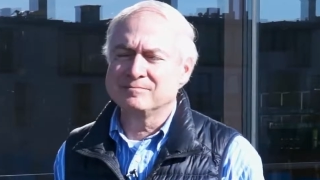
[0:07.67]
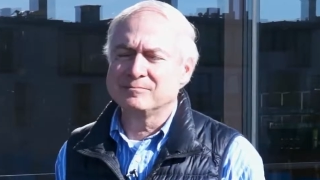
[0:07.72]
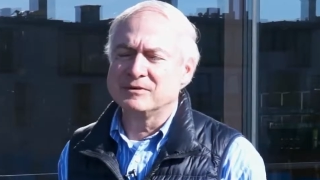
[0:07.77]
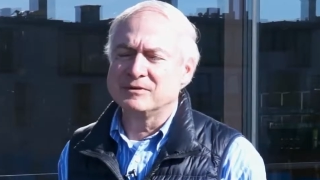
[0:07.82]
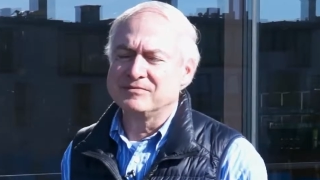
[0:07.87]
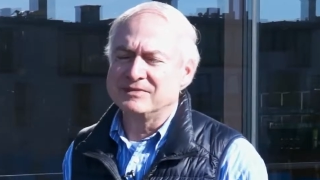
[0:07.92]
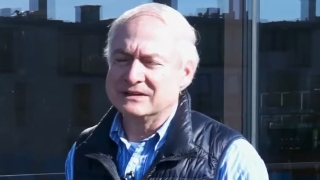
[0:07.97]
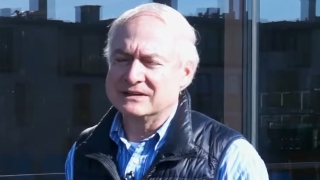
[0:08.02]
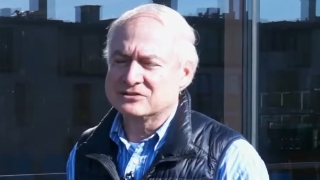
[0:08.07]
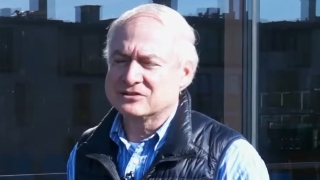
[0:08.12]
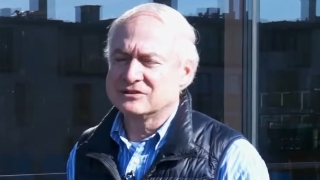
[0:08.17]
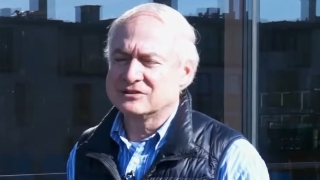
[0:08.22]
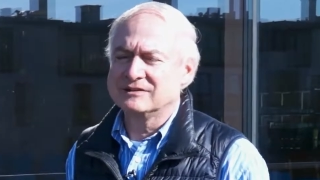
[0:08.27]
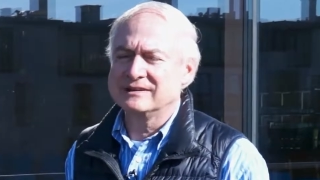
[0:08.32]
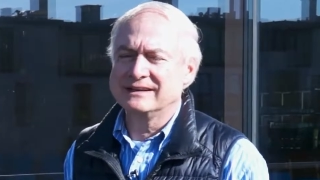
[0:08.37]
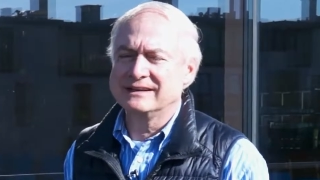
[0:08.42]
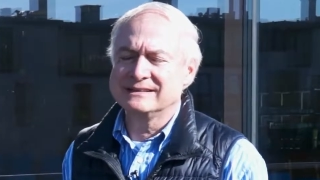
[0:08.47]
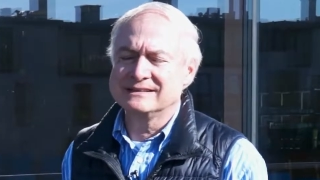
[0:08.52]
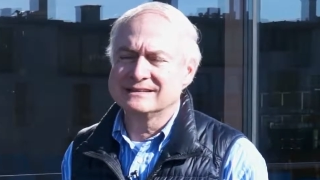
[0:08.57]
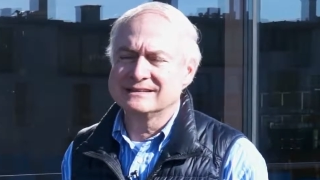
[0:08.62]
professor
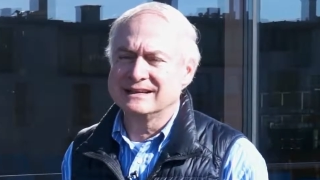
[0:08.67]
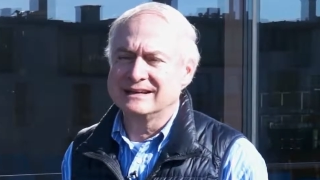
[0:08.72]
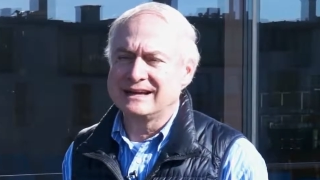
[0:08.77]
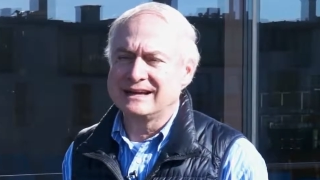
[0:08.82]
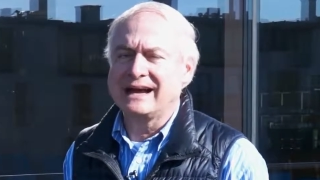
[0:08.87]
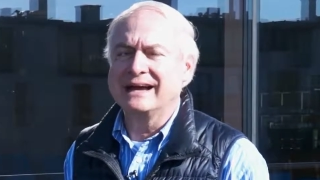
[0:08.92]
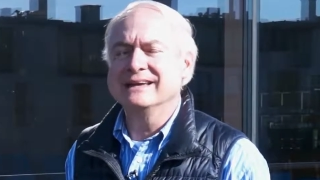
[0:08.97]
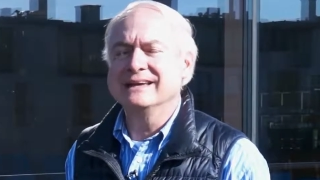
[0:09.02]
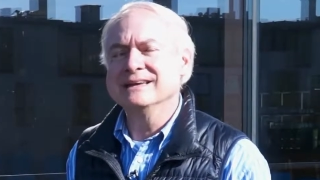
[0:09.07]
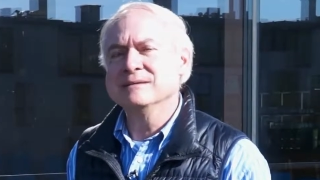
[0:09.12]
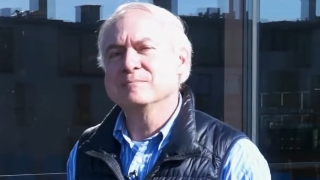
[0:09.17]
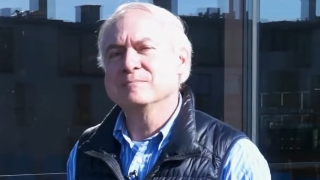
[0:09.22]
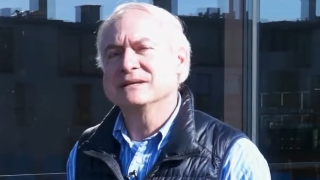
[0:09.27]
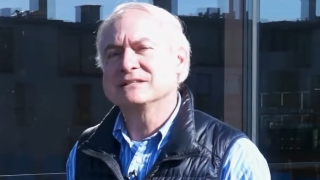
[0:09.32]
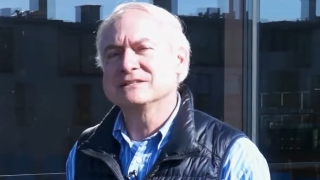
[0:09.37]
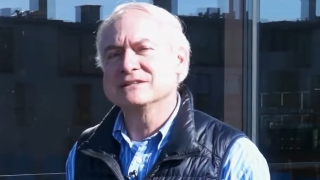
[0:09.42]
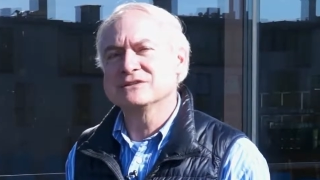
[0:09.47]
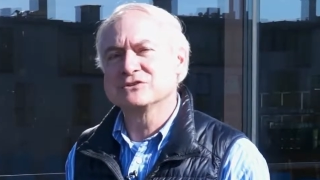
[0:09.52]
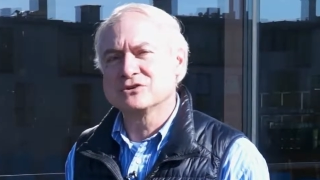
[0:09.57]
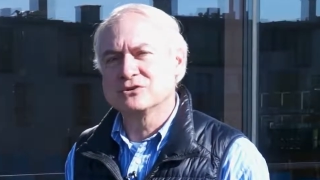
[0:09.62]
at IE
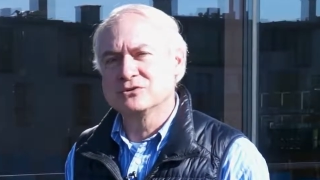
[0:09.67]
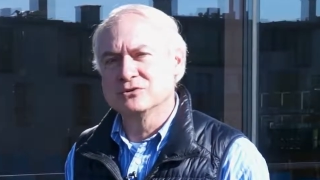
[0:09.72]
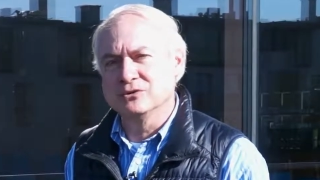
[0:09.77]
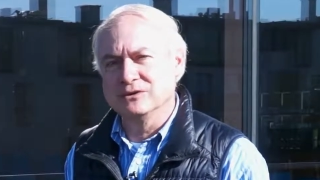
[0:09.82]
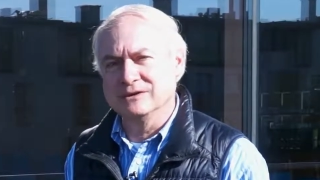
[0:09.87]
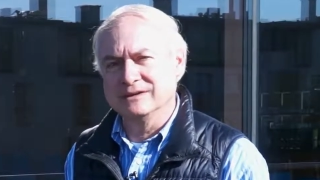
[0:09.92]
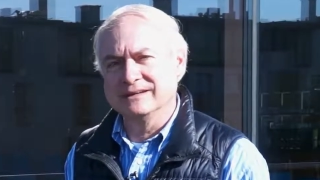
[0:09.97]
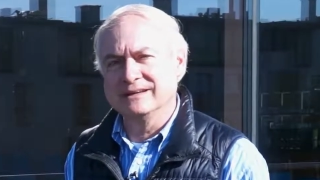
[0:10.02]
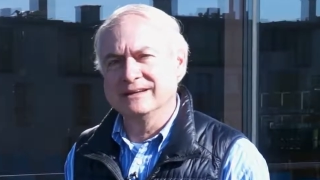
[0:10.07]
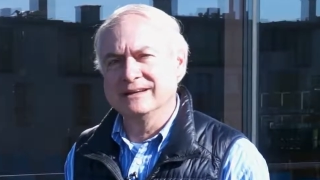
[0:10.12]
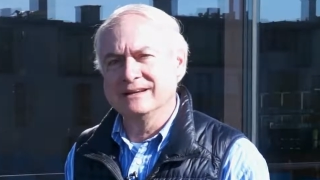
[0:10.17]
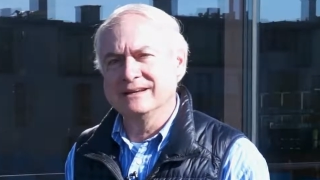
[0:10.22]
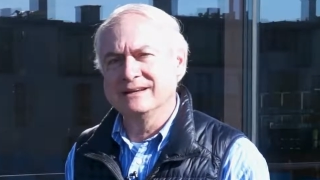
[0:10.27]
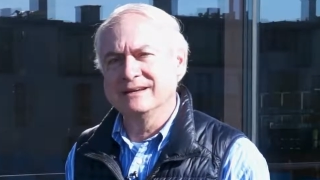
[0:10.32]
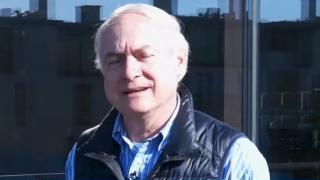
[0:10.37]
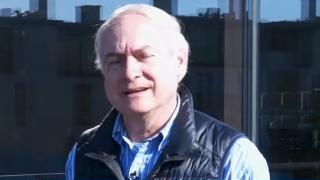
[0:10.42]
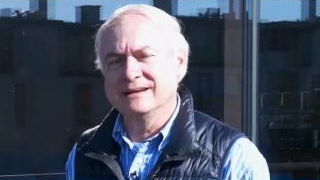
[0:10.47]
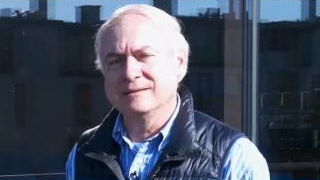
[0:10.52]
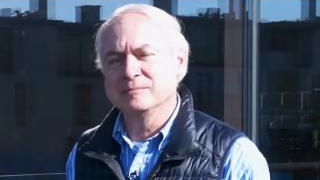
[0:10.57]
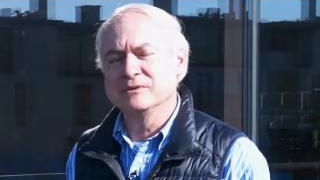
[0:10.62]
Business School in
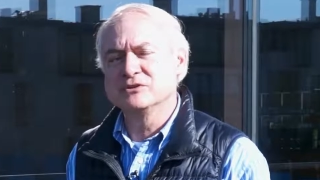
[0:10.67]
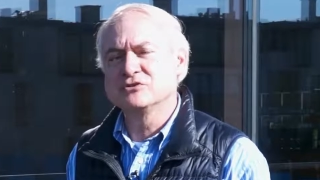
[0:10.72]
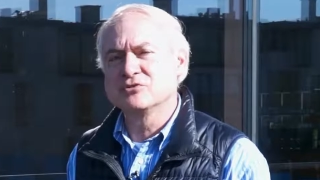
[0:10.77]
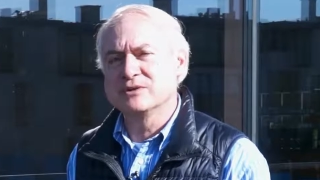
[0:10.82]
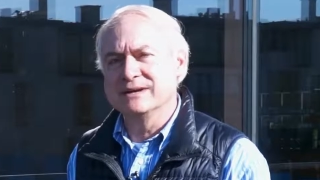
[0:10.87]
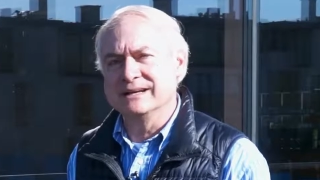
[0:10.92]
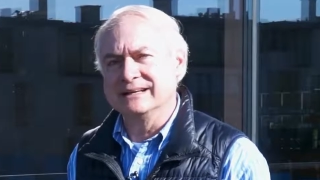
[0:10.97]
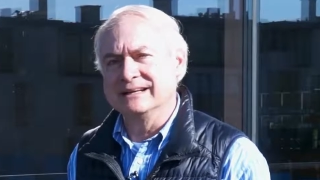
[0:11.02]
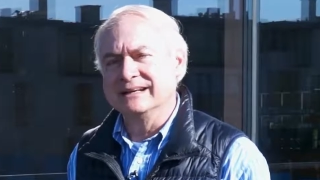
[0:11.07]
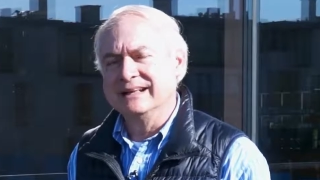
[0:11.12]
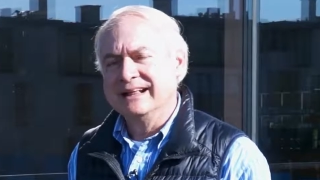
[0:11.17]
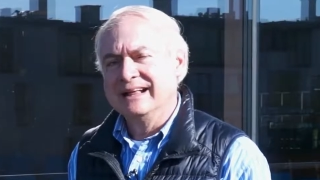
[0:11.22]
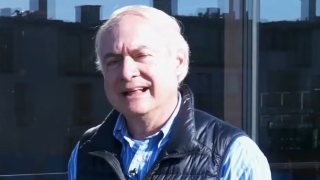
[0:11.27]
Madrid.